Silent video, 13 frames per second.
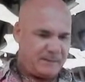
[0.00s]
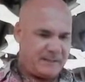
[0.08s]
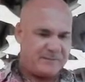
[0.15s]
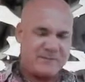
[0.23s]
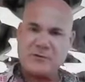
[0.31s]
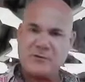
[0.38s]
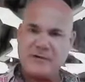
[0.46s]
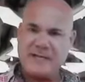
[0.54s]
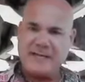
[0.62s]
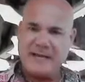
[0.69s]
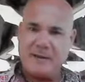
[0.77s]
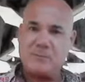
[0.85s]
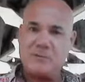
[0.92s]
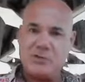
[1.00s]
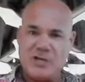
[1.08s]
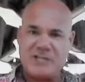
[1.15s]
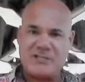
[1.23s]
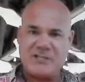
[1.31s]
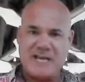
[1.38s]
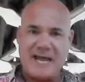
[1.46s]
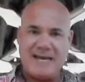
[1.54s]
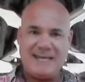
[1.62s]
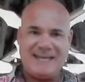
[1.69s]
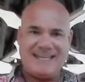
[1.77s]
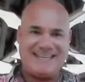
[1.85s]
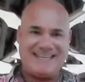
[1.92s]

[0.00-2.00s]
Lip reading: think I've screwed anything up just yet.